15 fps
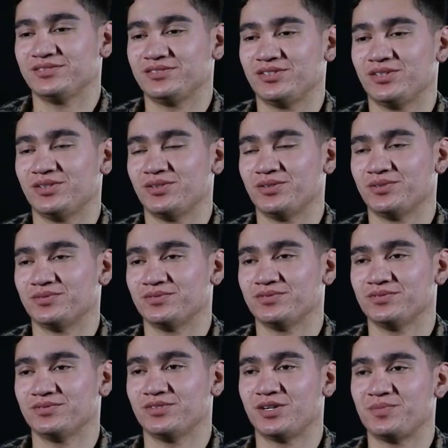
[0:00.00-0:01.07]
So
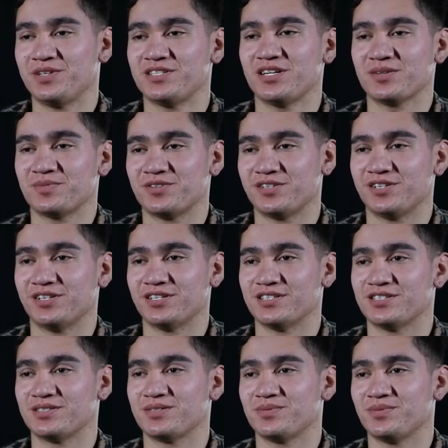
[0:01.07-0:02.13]
what a METOC Marine
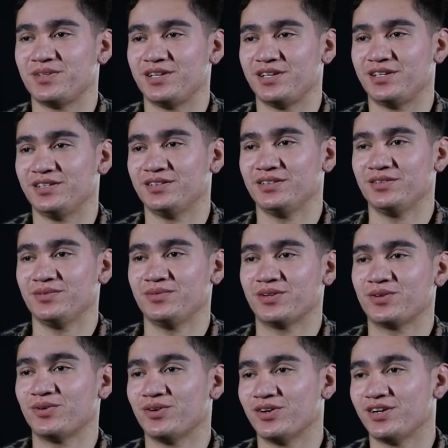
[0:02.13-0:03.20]
does, we
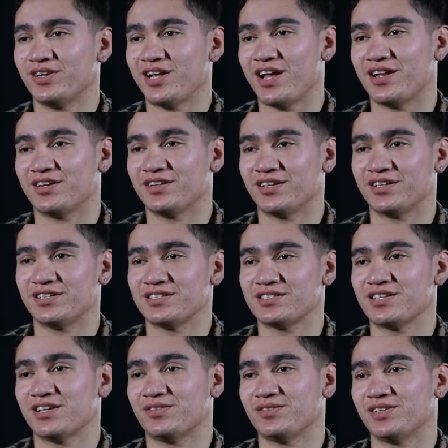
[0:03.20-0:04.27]
record, analyze,
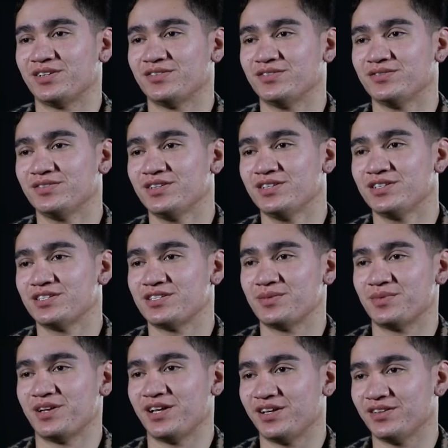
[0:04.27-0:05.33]
and we
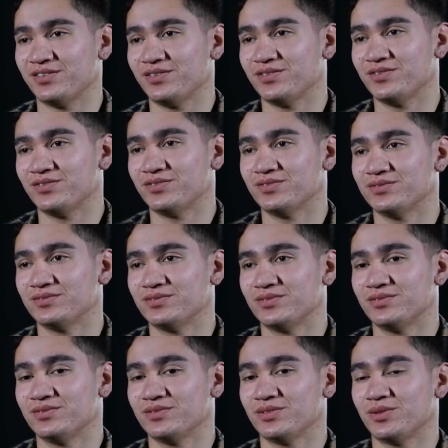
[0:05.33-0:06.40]
disseminate
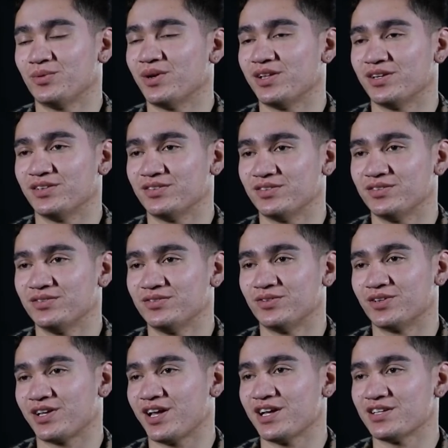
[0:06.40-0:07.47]
the weather
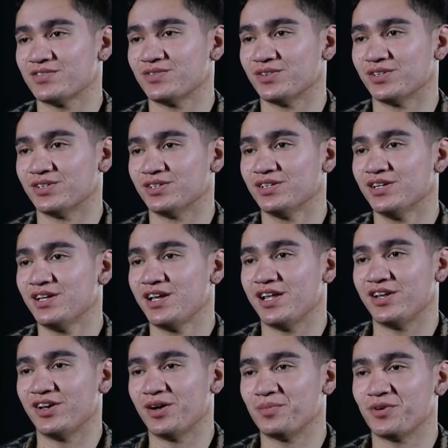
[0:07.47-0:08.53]
forecast for
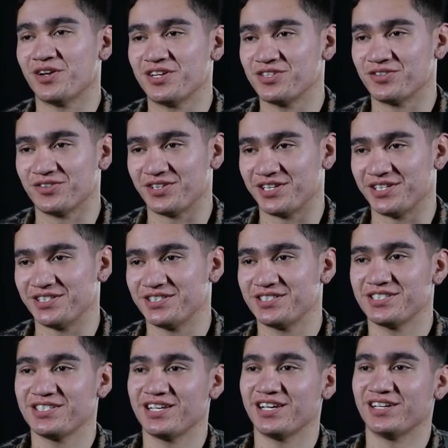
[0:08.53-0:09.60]
any operational
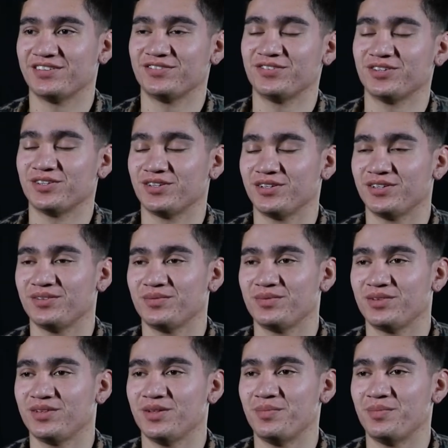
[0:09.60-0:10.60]
needs and for the